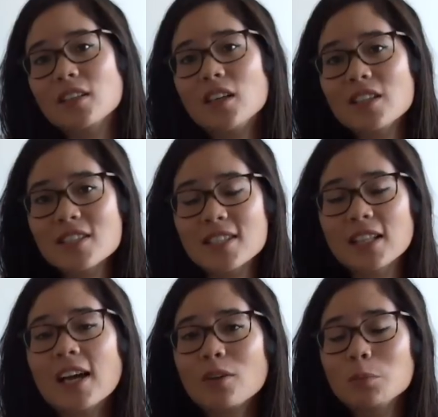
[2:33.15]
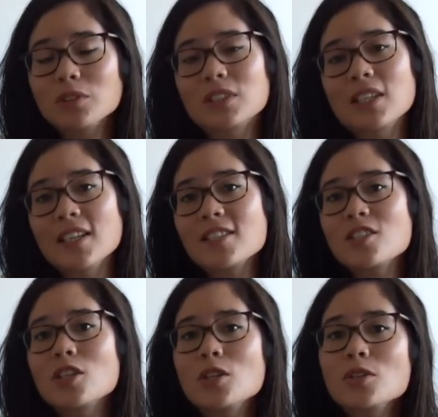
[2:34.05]
I can't instill how important it
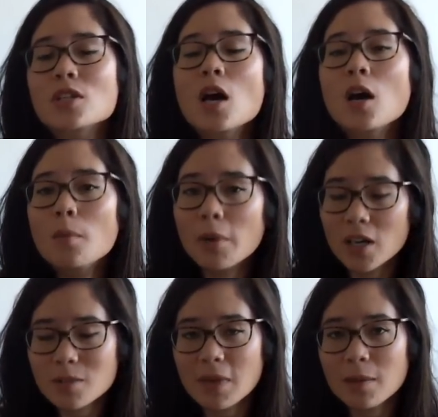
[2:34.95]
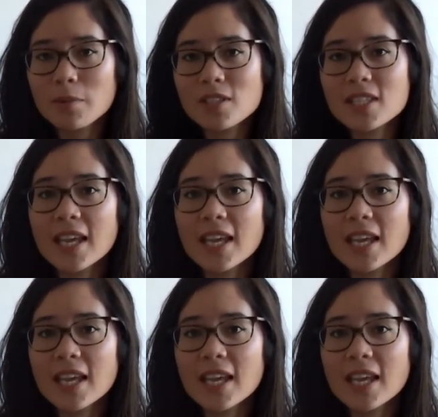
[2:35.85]
is to use past papers.